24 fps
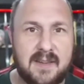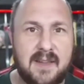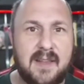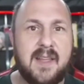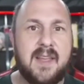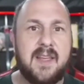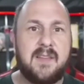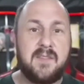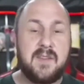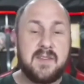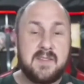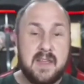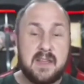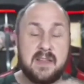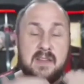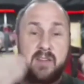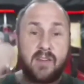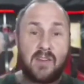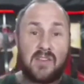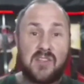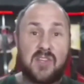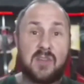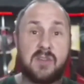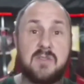You take your
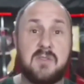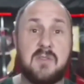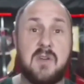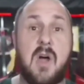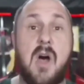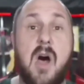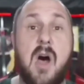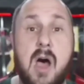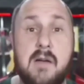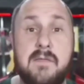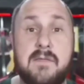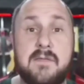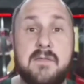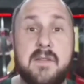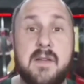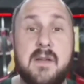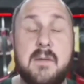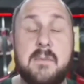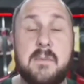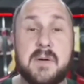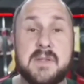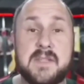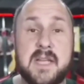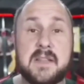children off,
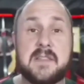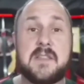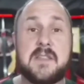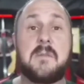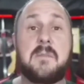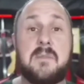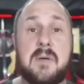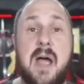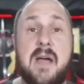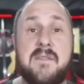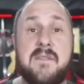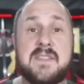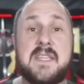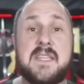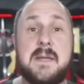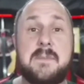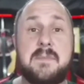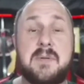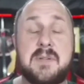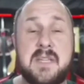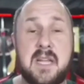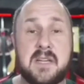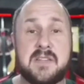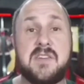protect their privacy,
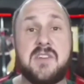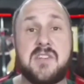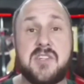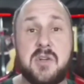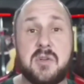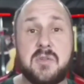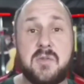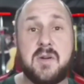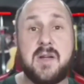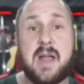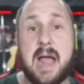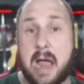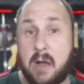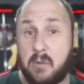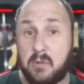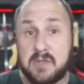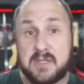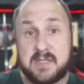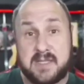protect your children, I will take